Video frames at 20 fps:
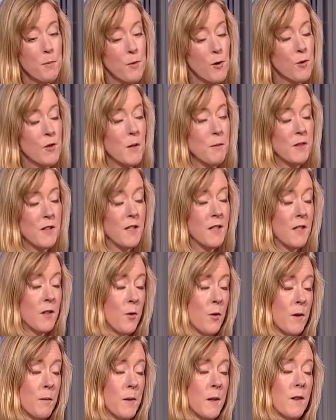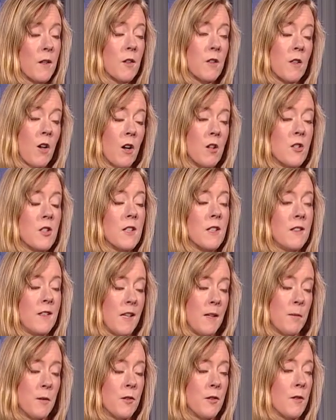programs getting going, but they're largely
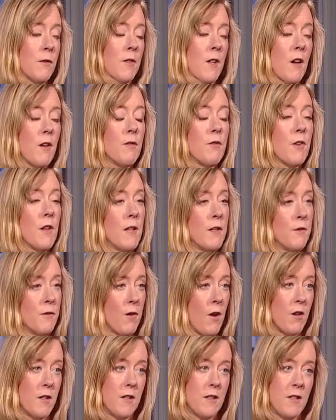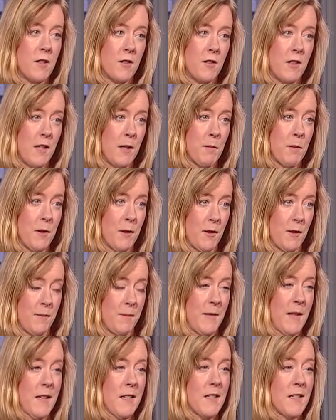labors of love and volunteer labor.
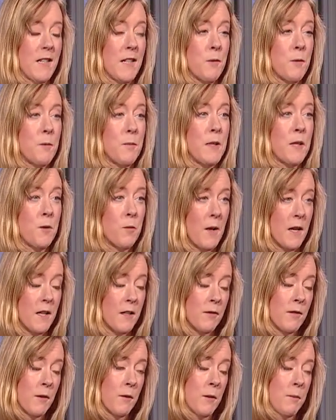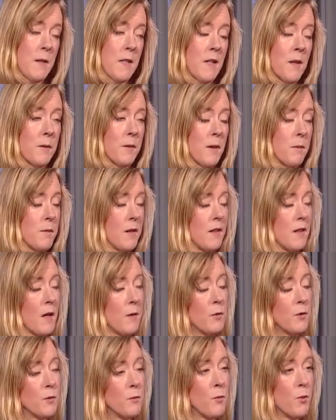And it would be great if it would become something that
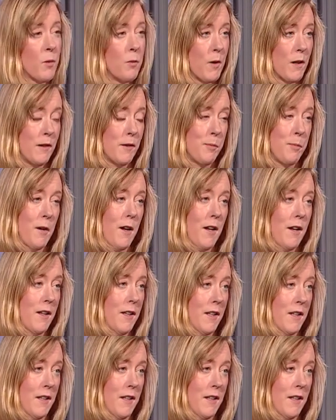was more widespread.